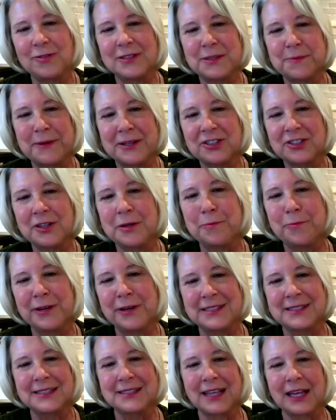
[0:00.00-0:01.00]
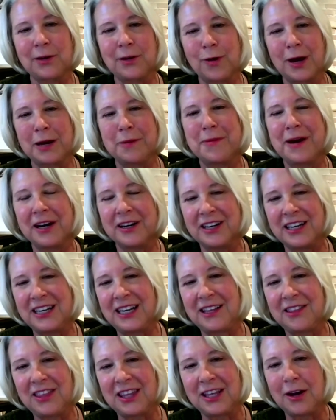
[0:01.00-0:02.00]
especially in places like Guatemala and
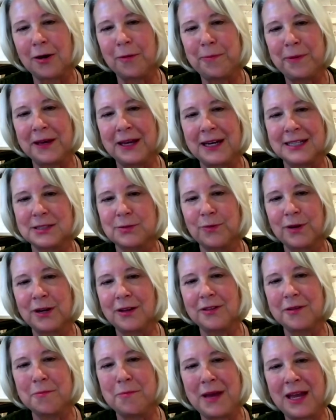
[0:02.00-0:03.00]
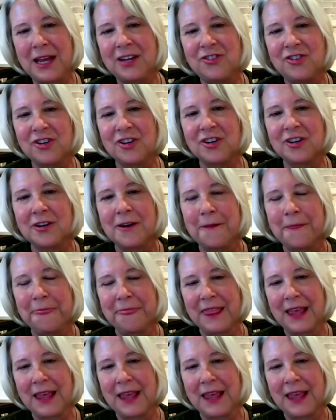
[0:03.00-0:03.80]
Ethiopia, and it's one of the major